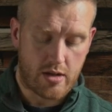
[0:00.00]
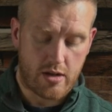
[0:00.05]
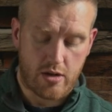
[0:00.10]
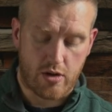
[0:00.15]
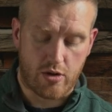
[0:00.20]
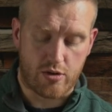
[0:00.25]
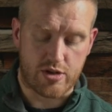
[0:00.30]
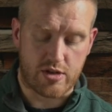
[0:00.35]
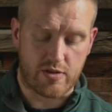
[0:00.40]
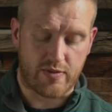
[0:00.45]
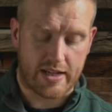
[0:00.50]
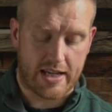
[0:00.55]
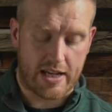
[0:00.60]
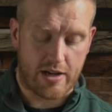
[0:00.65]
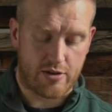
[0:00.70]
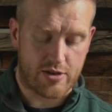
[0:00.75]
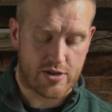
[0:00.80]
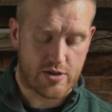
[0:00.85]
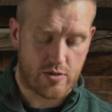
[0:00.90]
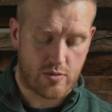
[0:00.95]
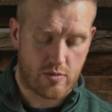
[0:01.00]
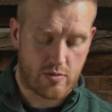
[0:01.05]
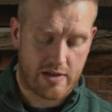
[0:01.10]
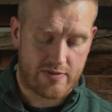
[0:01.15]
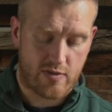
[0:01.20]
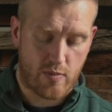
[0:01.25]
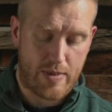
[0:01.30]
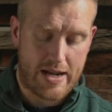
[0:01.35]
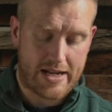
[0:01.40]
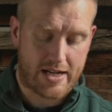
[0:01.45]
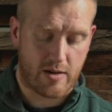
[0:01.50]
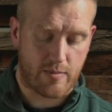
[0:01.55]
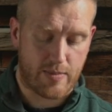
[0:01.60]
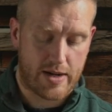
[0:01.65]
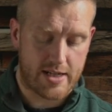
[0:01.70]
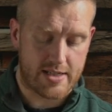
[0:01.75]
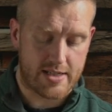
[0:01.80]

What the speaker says: or something else, whether back at base